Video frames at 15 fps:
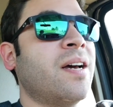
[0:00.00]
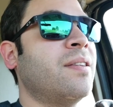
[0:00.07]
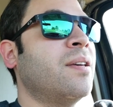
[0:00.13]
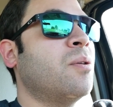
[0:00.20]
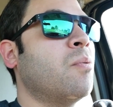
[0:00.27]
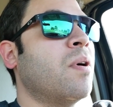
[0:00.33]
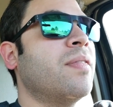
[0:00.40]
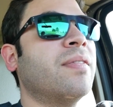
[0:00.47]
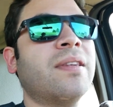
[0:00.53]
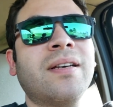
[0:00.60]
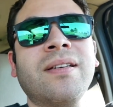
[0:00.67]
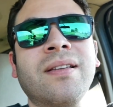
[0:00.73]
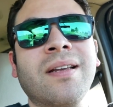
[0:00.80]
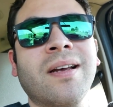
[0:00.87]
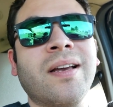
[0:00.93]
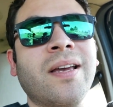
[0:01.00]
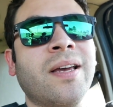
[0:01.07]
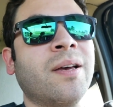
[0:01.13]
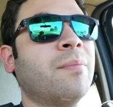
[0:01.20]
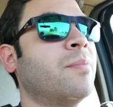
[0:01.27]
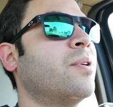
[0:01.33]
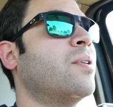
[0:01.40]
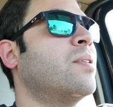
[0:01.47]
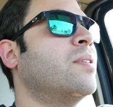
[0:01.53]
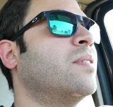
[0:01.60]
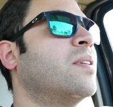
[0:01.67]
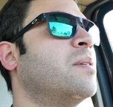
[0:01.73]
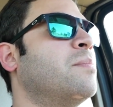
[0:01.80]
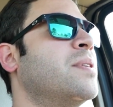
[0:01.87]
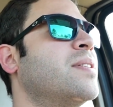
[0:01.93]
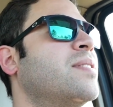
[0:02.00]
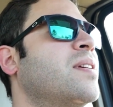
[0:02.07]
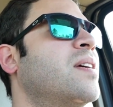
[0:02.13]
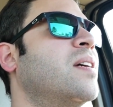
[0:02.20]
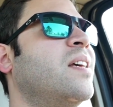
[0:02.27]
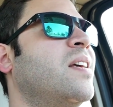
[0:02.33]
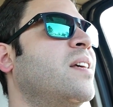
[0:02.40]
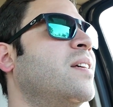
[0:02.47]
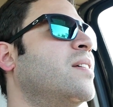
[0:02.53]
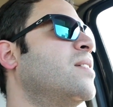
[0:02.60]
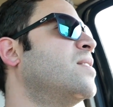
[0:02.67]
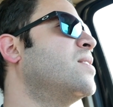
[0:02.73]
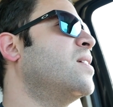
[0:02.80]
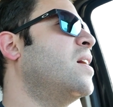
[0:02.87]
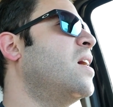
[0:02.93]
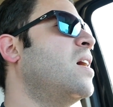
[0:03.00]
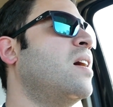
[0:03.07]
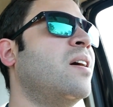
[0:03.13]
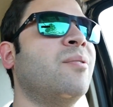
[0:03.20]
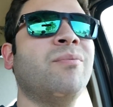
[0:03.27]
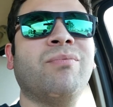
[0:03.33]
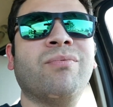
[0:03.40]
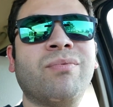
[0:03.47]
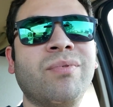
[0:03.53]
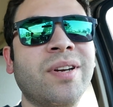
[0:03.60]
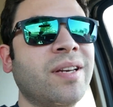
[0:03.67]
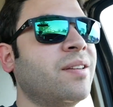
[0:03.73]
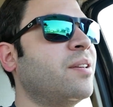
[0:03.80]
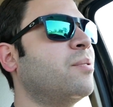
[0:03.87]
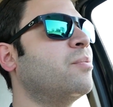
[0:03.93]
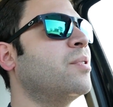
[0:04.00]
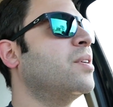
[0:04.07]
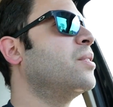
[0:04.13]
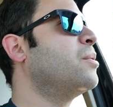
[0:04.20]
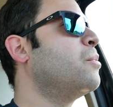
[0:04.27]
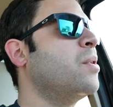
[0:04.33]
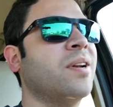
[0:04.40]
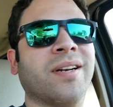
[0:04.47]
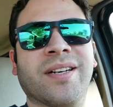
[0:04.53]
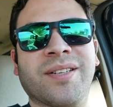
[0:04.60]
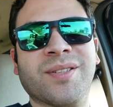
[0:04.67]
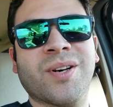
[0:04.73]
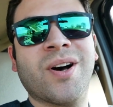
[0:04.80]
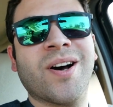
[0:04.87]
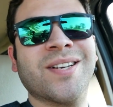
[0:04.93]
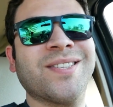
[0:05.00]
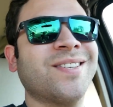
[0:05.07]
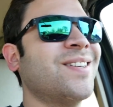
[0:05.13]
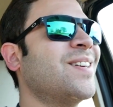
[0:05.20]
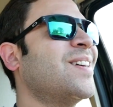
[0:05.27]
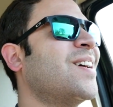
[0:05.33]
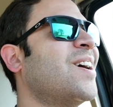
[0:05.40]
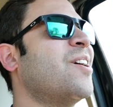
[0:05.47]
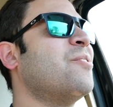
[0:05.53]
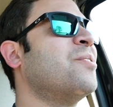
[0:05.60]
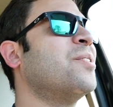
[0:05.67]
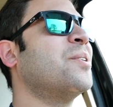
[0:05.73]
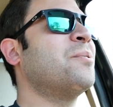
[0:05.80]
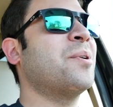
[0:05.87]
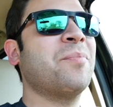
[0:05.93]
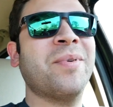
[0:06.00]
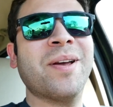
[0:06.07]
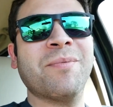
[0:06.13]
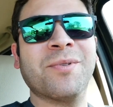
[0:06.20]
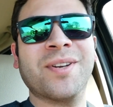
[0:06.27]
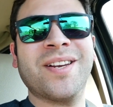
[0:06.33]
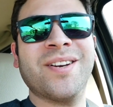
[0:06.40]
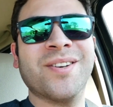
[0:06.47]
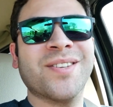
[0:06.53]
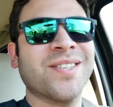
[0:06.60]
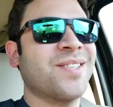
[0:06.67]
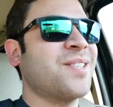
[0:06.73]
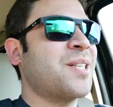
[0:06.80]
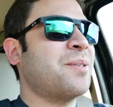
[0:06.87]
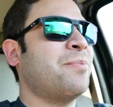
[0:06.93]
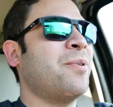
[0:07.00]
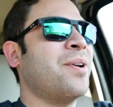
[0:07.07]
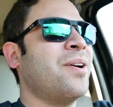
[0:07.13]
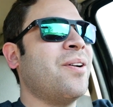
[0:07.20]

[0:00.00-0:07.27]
I think one thing that I am currently missing is I really want an exhaust. I really want to be able to hear this 6.0.